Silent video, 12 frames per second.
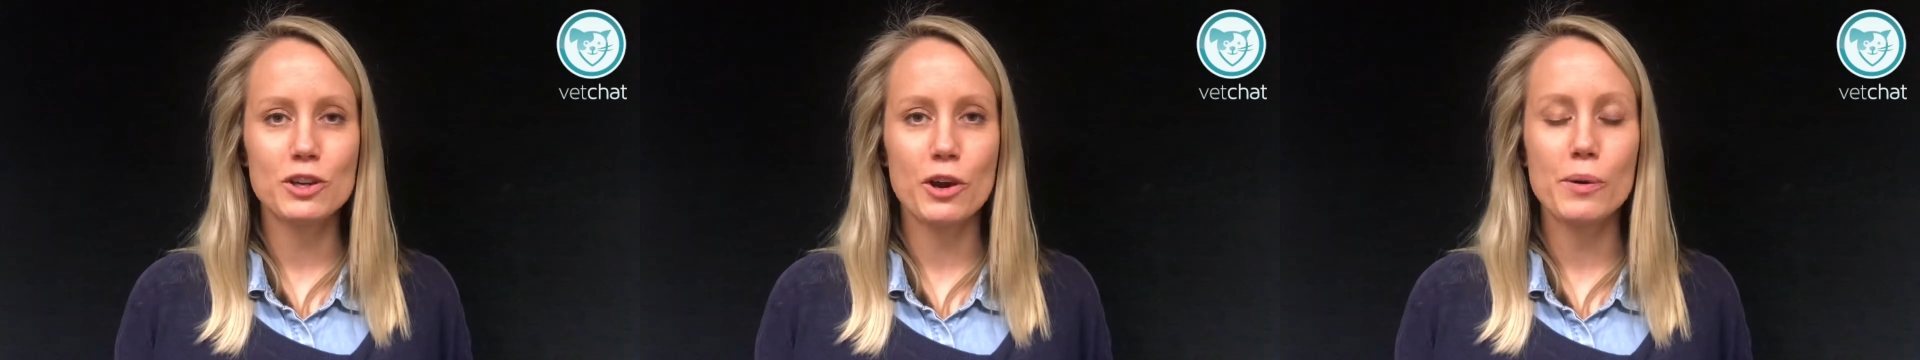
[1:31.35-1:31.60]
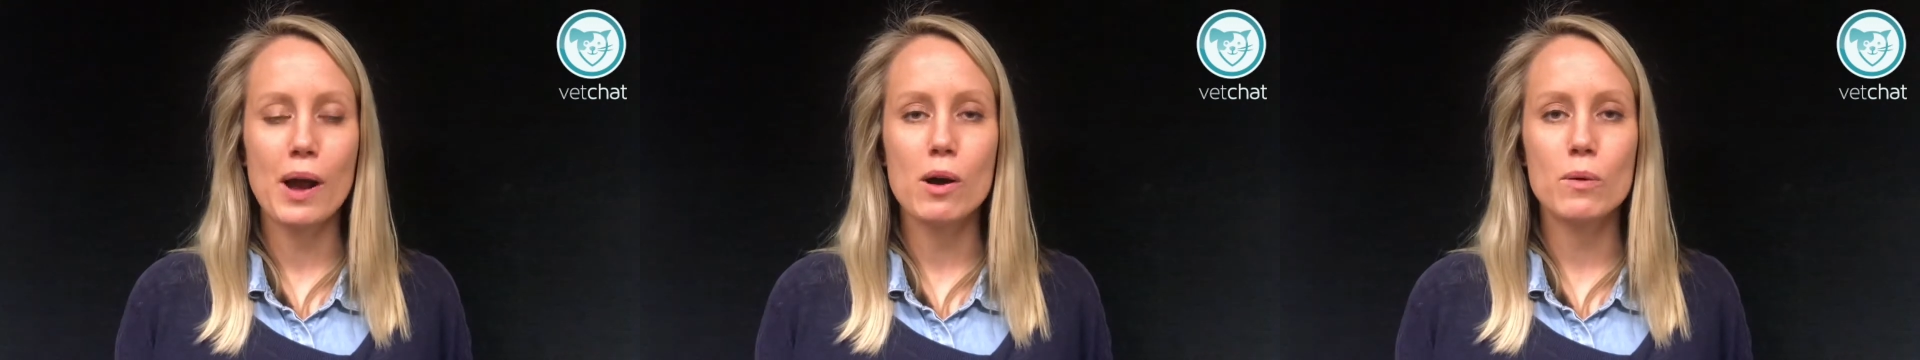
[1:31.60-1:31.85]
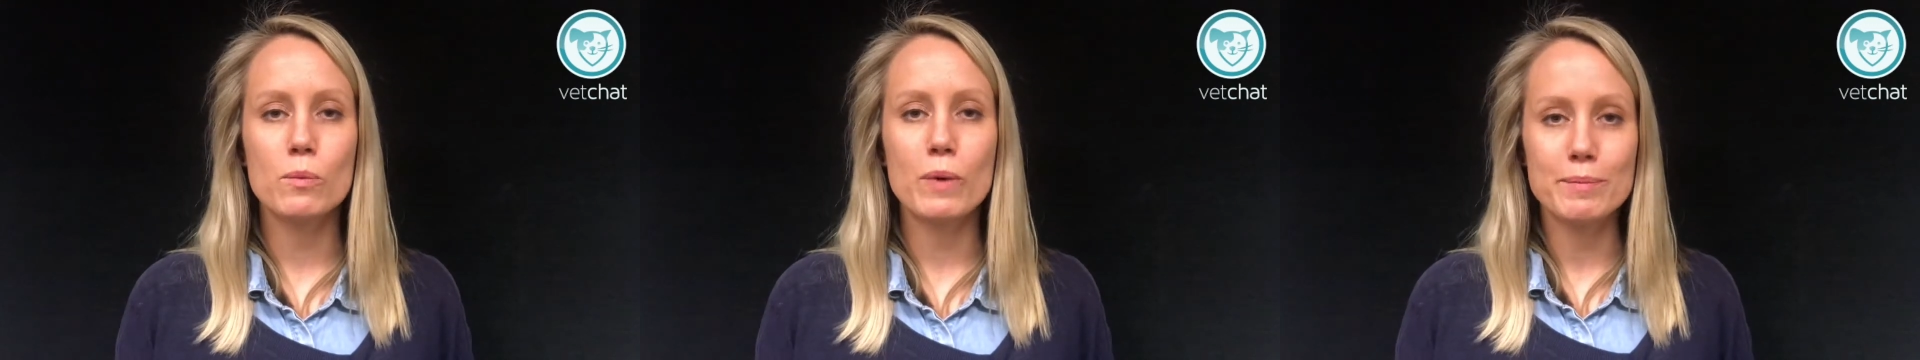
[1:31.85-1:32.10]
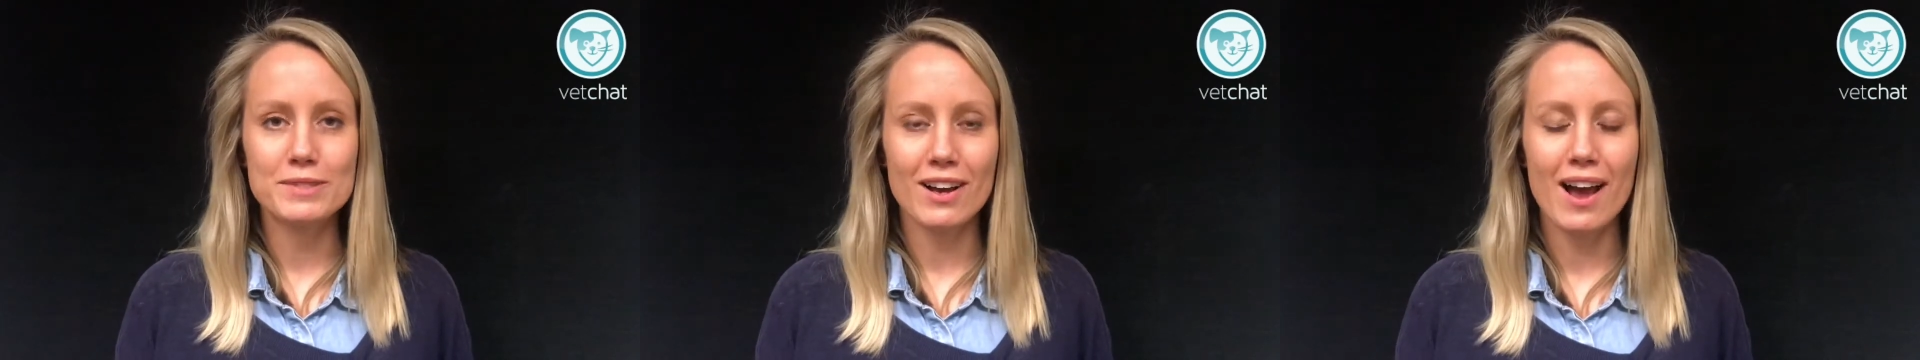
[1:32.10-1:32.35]
go to our
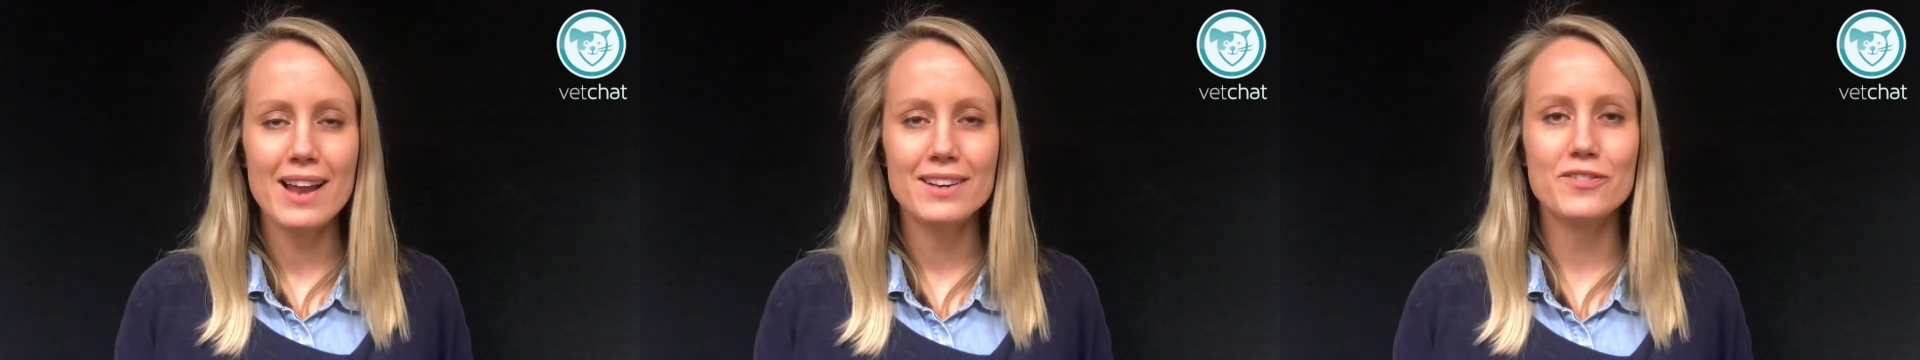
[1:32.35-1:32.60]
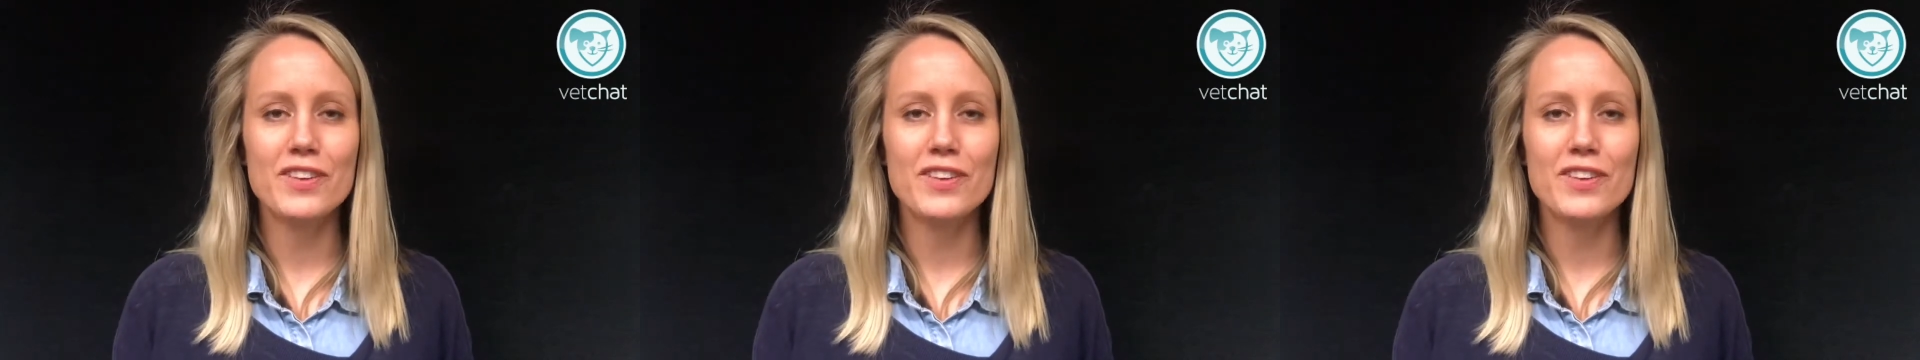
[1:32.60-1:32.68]
website,